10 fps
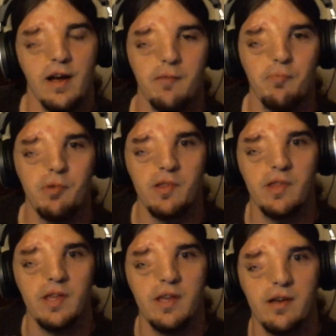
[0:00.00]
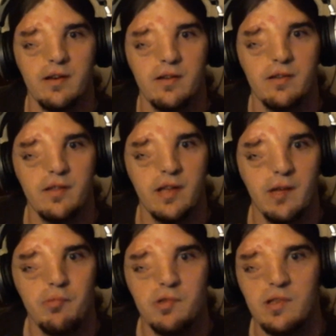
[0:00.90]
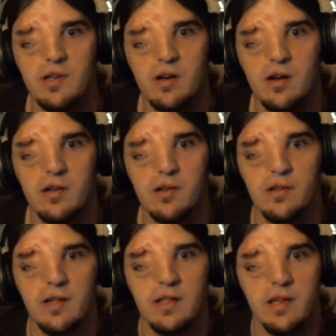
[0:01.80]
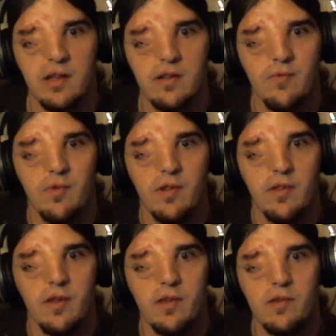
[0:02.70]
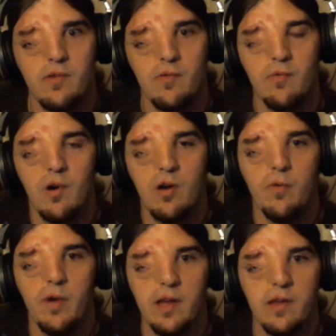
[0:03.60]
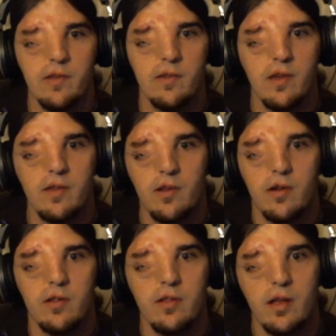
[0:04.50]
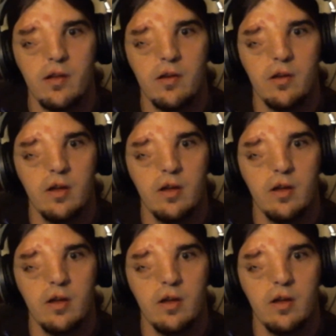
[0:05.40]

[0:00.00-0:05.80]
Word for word: I put the uh, like I put the cart at the end of one of these walkways and I started like